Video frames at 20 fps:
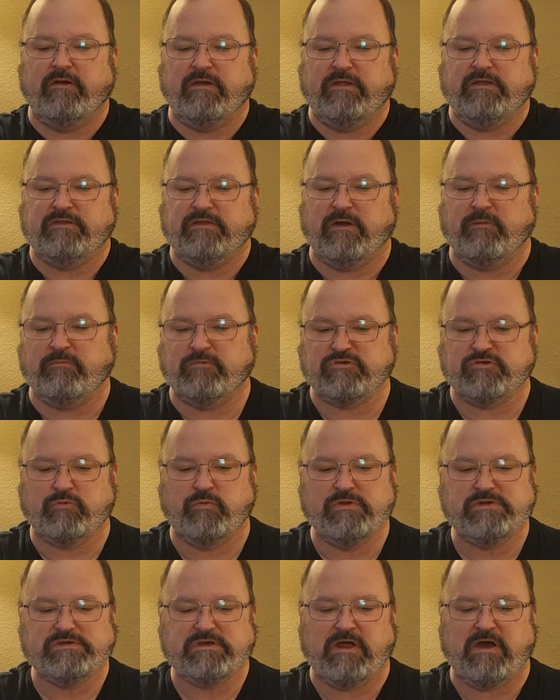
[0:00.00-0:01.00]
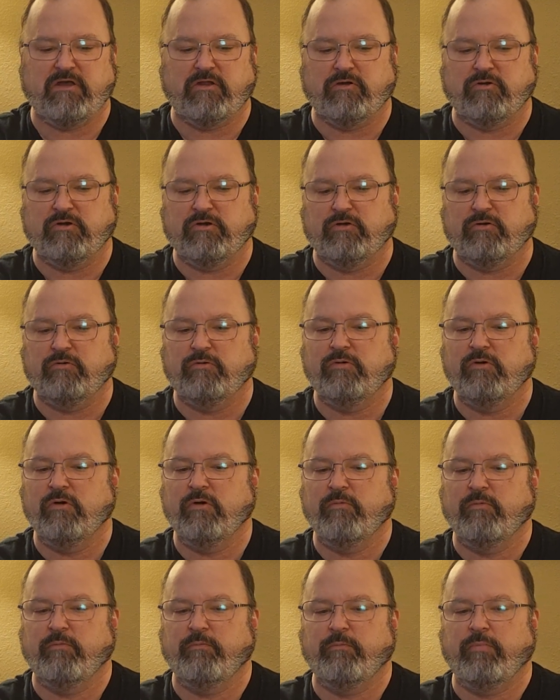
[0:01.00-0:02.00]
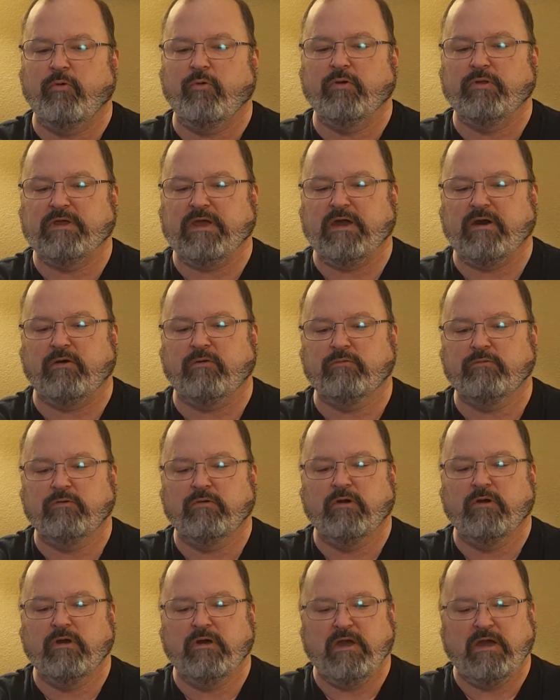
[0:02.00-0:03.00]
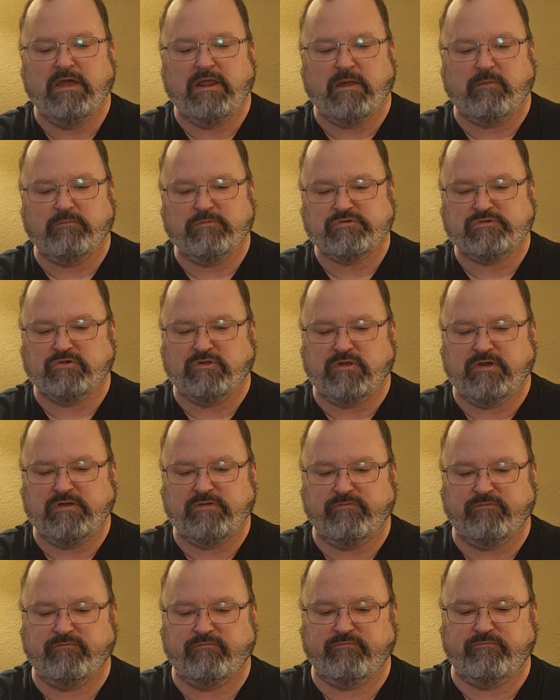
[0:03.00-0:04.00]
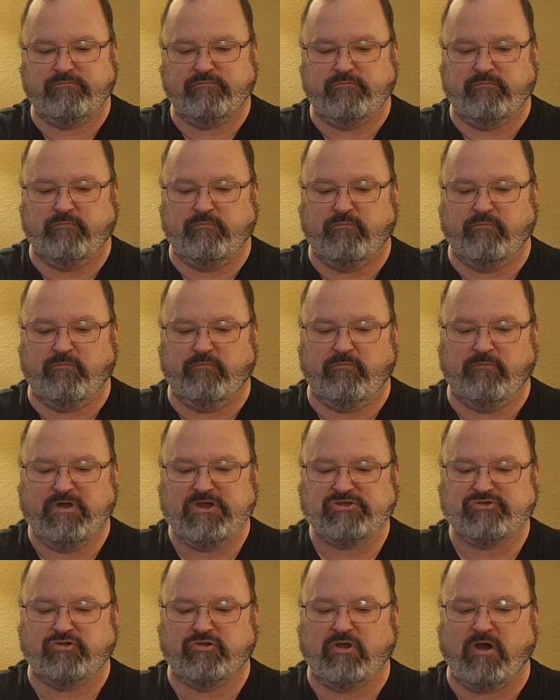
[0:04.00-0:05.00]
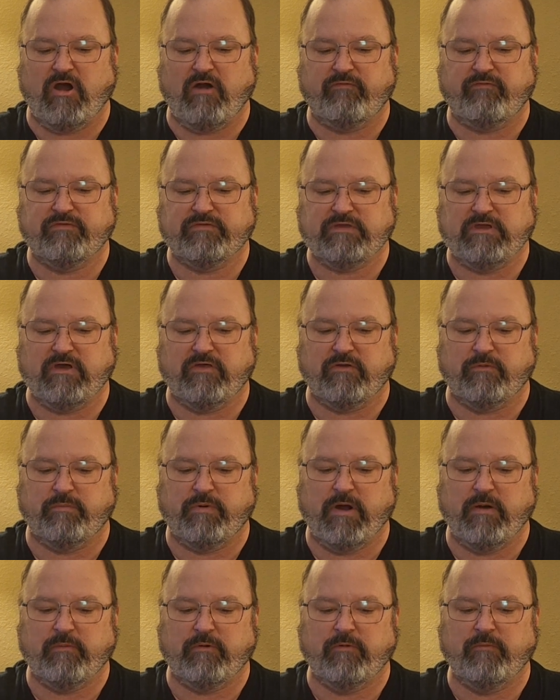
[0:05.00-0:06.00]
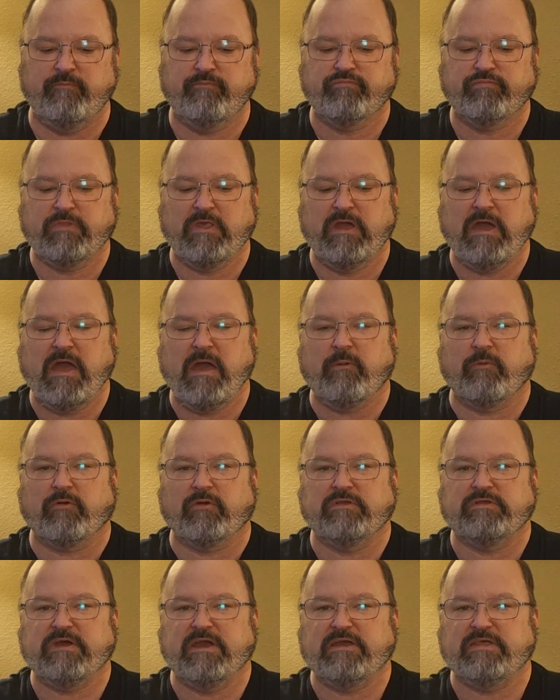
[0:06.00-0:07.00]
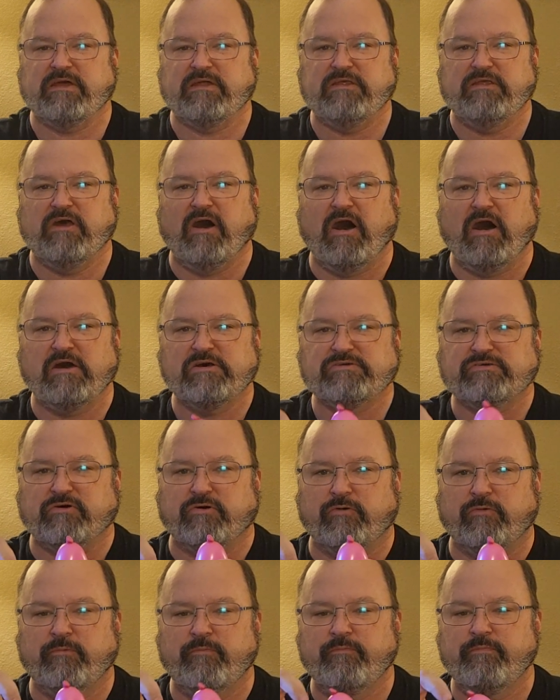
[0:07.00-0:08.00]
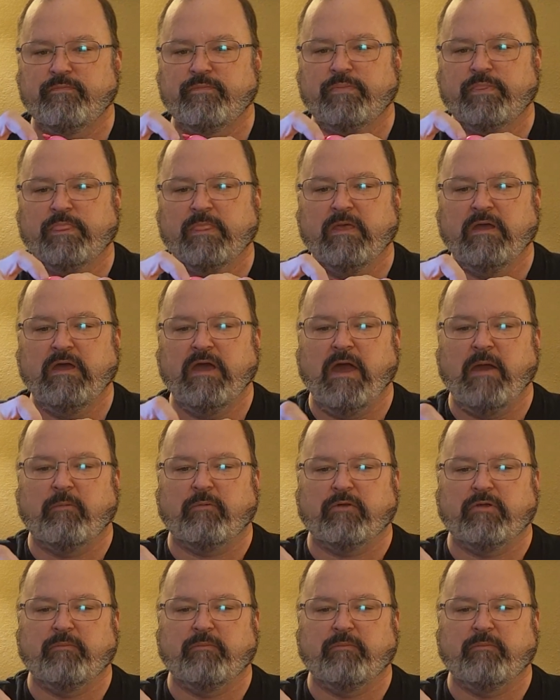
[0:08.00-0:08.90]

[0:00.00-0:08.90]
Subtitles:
And I'm going to squeeze it out a little, pull it down. I'm just going to measure it off with the other bubble. We're going to take the nozzle, we're